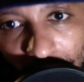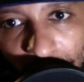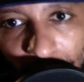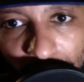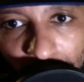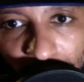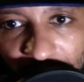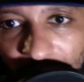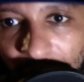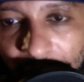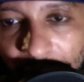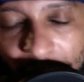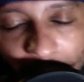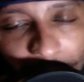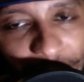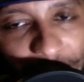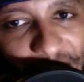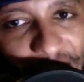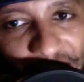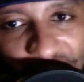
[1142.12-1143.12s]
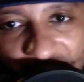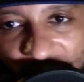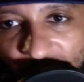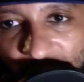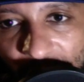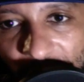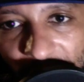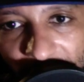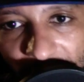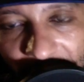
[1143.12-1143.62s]
beat me up again this
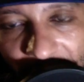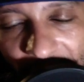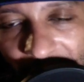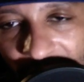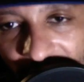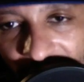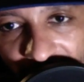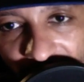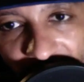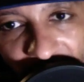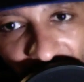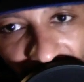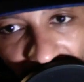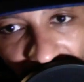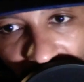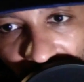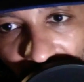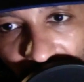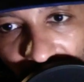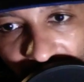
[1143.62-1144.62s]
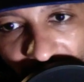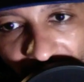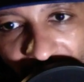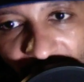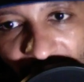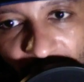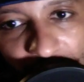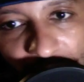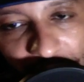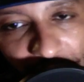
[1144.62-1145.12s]
week, man. I didn't think he had a good week last
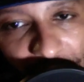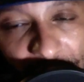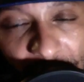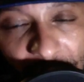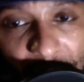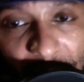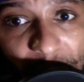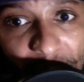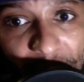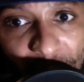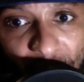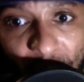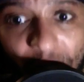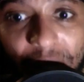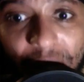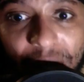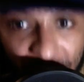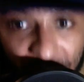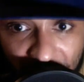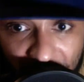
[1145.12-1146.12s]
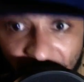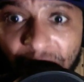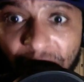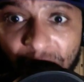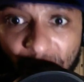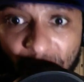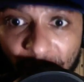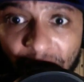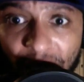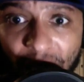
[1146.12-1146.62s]
week, and he had a better week. Can he do
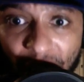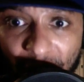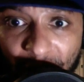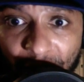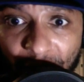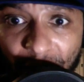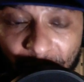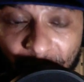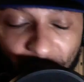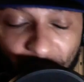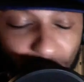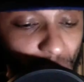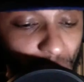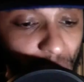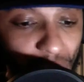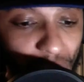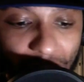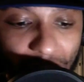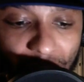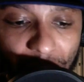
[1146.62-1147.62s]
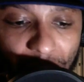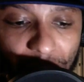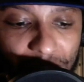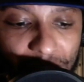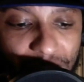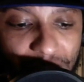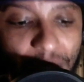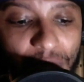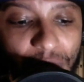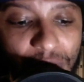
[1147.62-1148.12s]
it again? Do it again, because
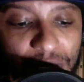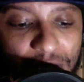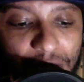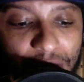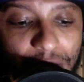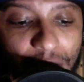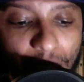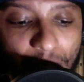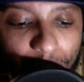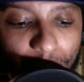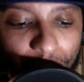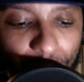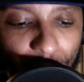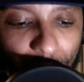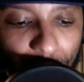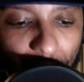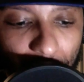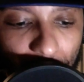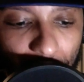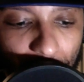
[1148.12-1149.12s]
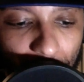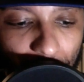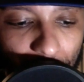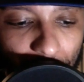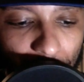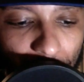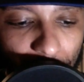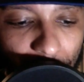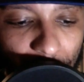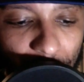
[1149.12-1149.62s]
I would say no.
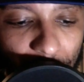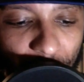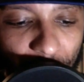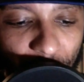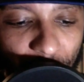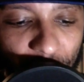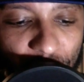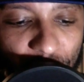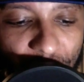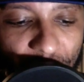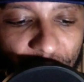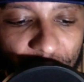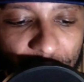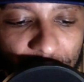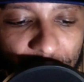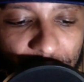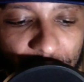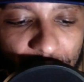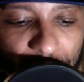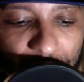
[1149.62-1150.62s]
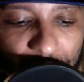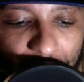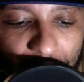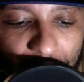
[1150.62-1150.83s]
For the Chevys,